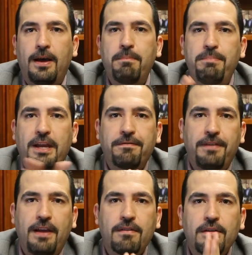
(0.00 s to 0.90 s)
Big
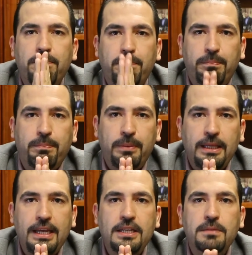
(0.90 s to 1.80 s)
favor,
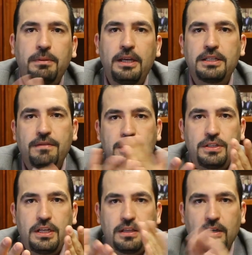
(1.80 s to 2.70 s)
please, if you
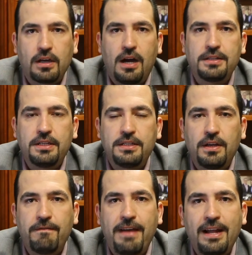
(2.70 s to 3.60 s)
see the content
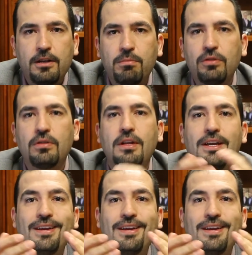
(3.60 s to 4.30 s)
valuable,